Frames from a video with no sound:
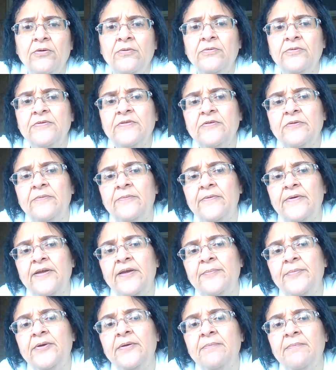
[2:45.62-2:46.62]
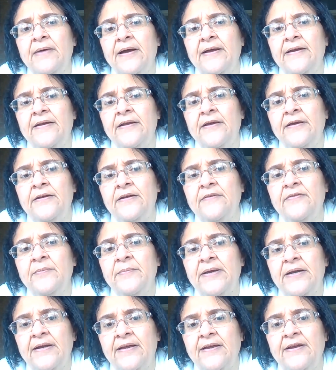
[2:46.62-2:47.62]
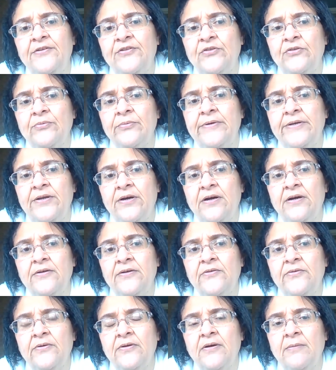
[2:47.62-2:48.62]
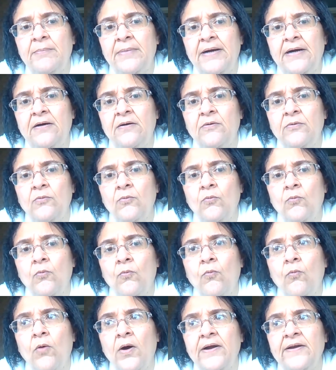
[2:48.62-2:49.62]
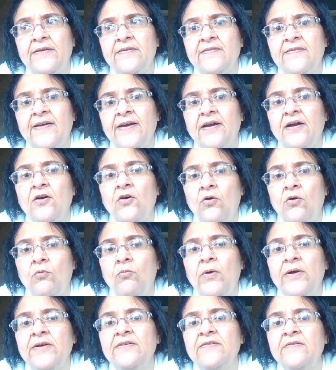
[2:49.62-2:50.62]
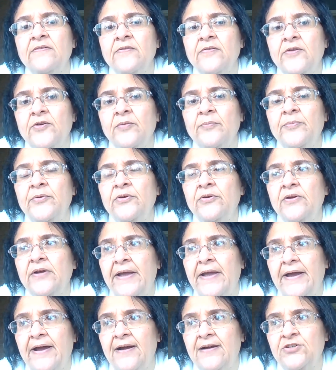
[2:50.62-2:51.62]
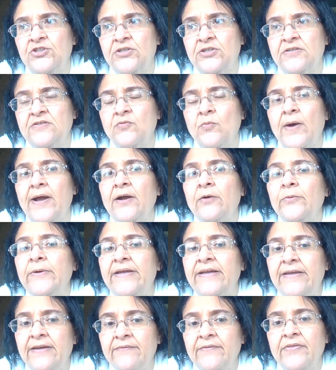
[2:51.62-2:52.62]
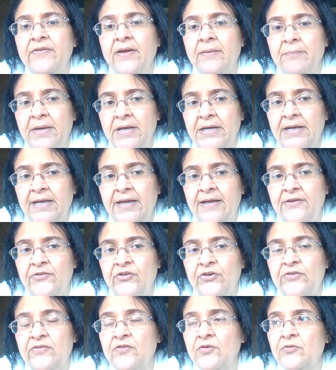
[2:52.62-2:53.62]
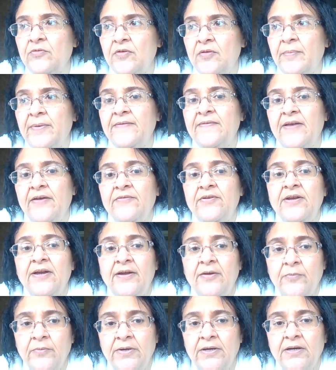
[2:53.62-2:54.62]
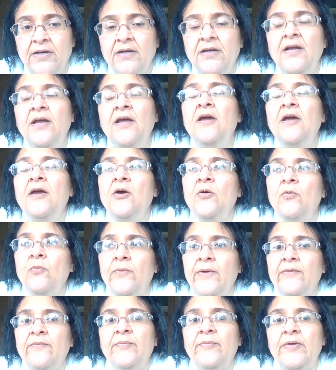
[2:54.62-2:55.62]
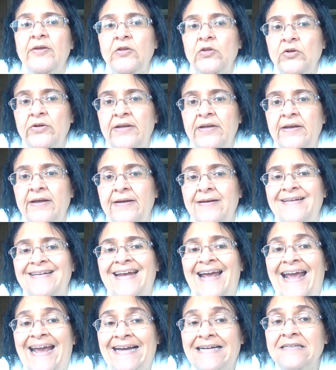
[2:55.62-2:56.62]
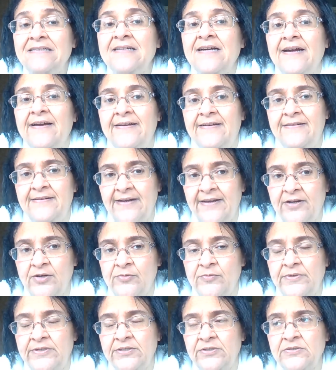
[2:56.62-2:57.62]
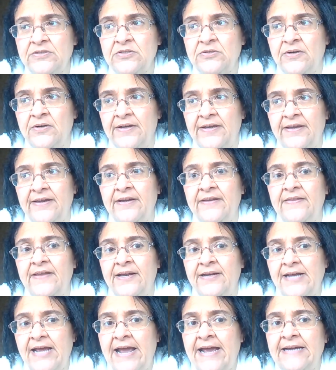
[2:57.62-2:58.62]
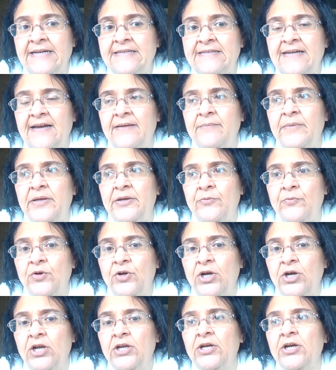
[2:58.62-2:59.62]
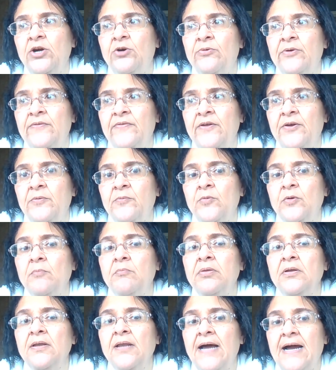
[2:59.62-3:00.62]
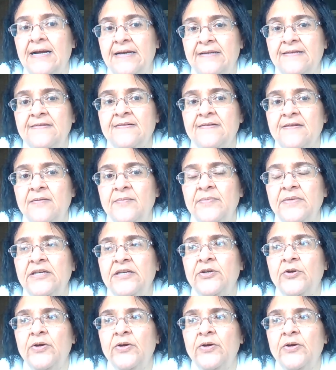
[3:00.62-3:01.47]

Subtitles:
So keeping in mind any of the medications we talked about, what is that goal? What is the therapeutic actions? Why are we giving that medication? So if somebody's having diarrhea, we would be looking at an anti-diarrheal. So again, that anti meaning we're going to go in there and we're blocking something or